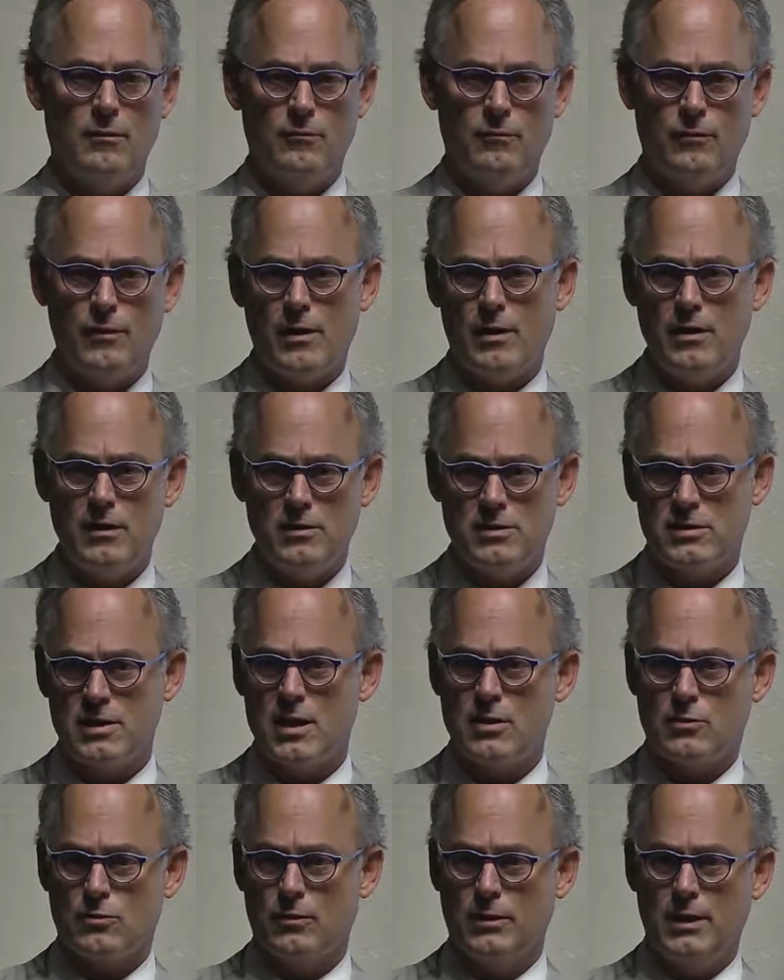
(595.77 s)
very
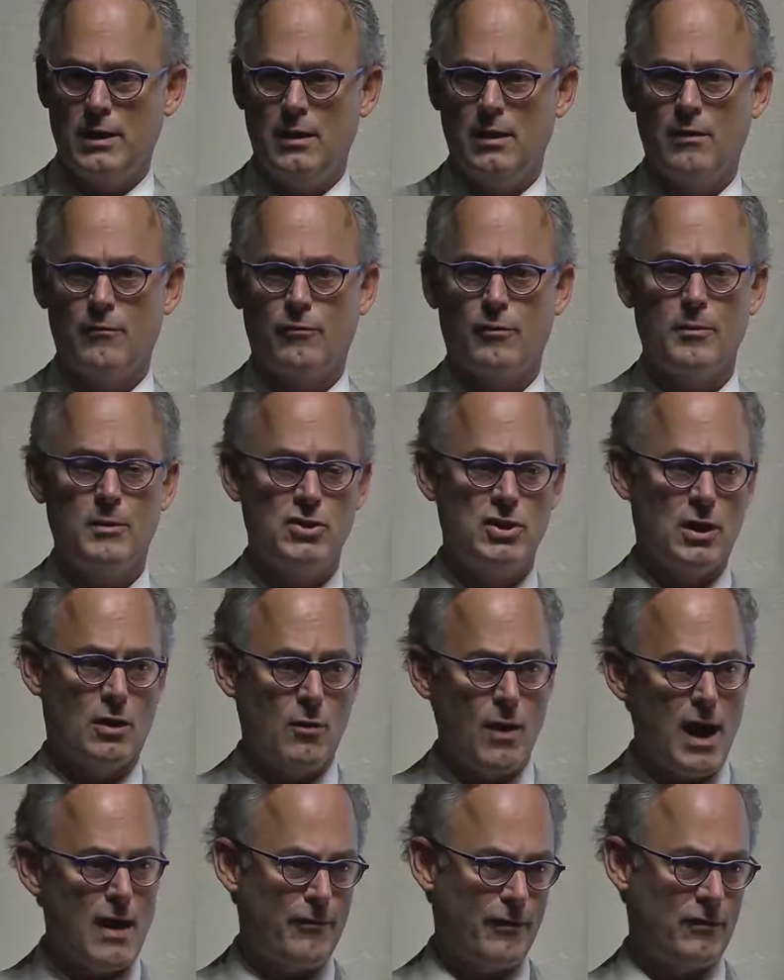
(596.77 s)
centrally from a
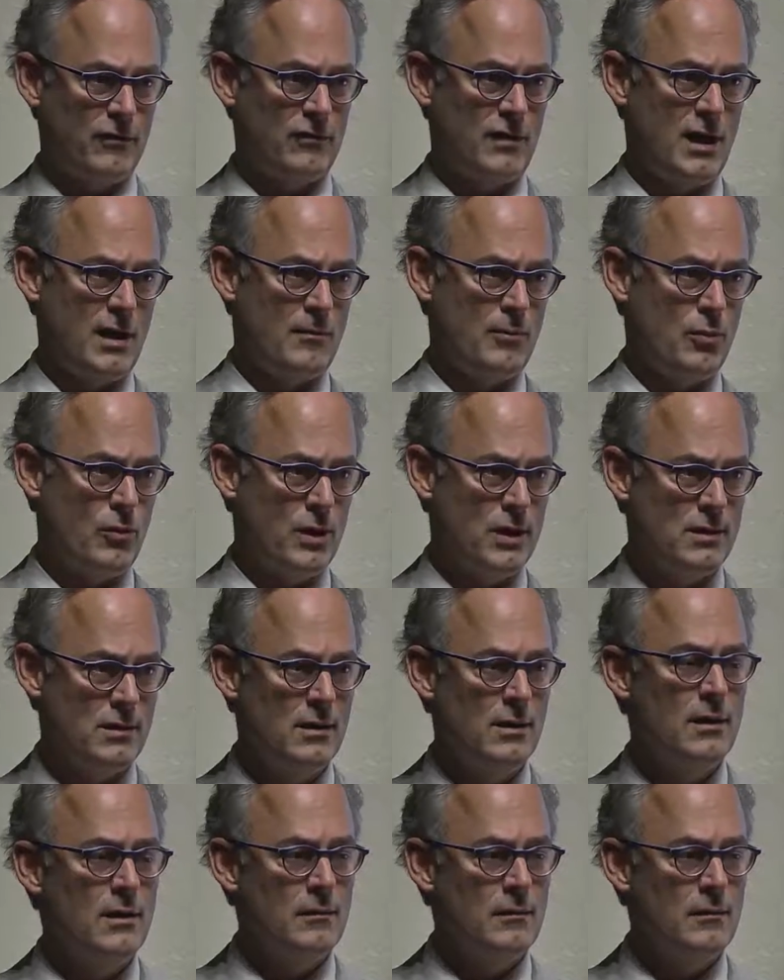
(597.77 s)
geographic standpoint,